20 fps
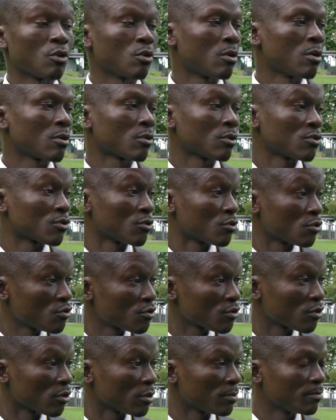
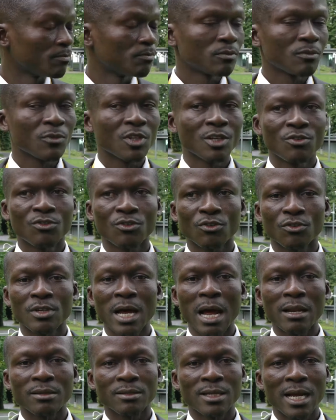unconstitutional. So
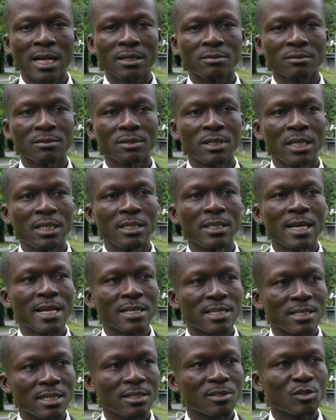that in
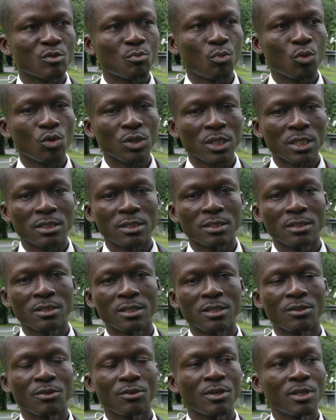essence put it,
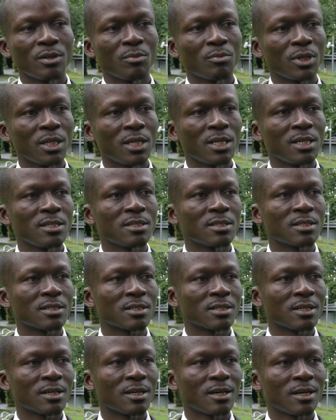in a
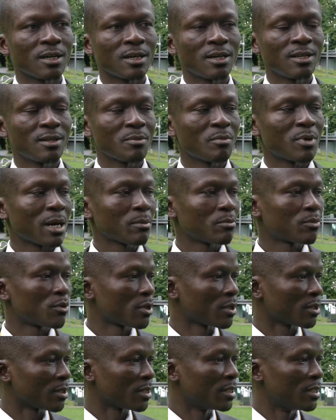place in the back
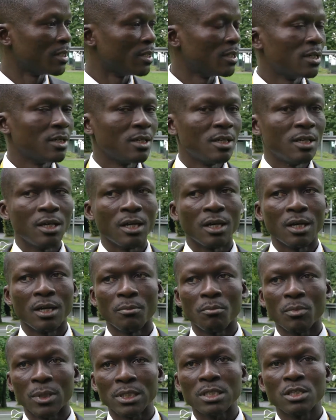burner.
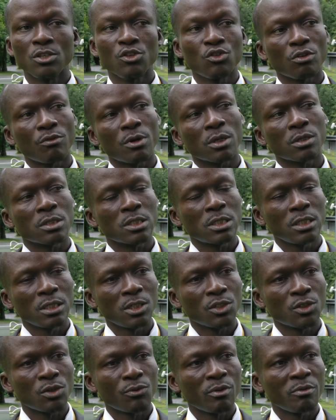But the issue of
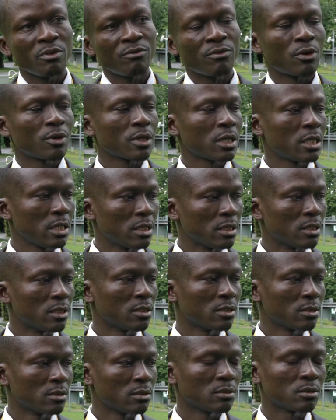reconciliation remains very key
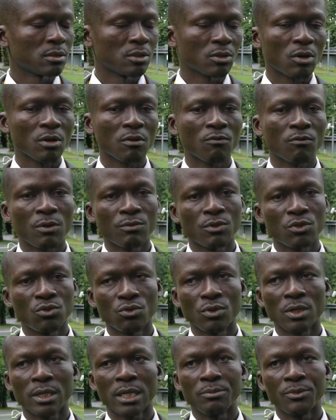in all of what we
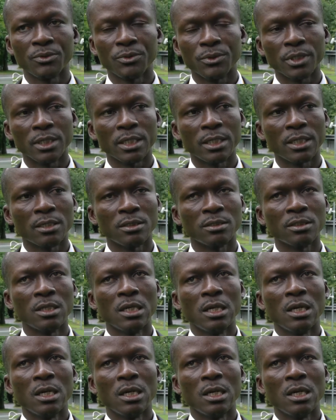do in Liberia, and